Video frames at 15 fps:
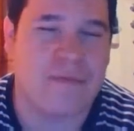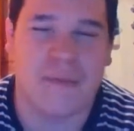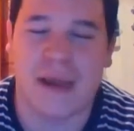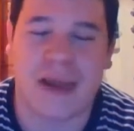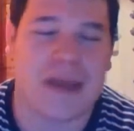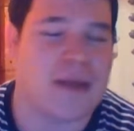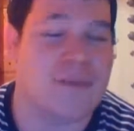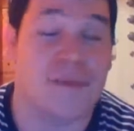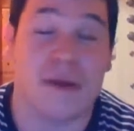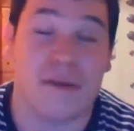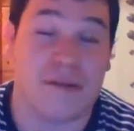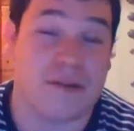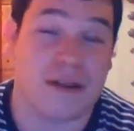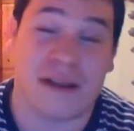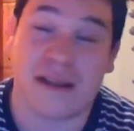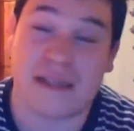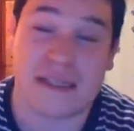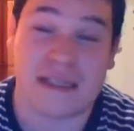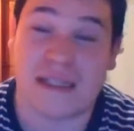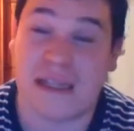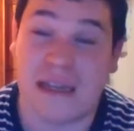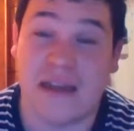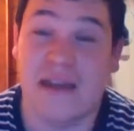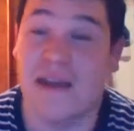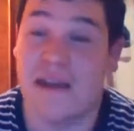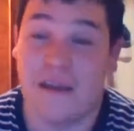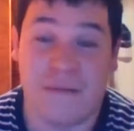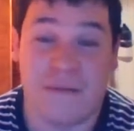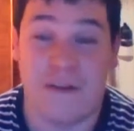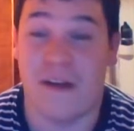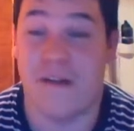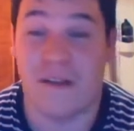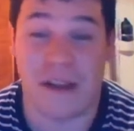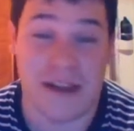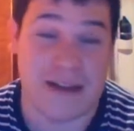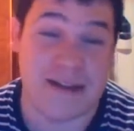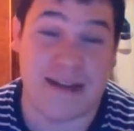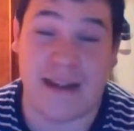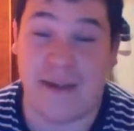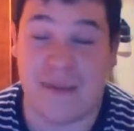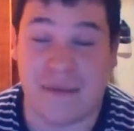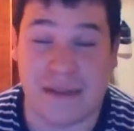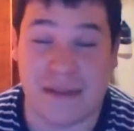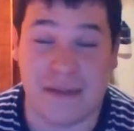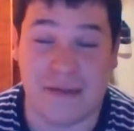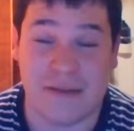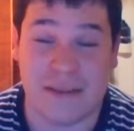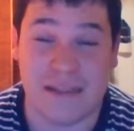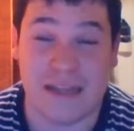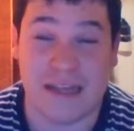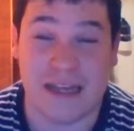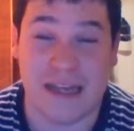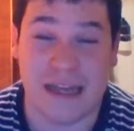make it better than this. Five had good episodes,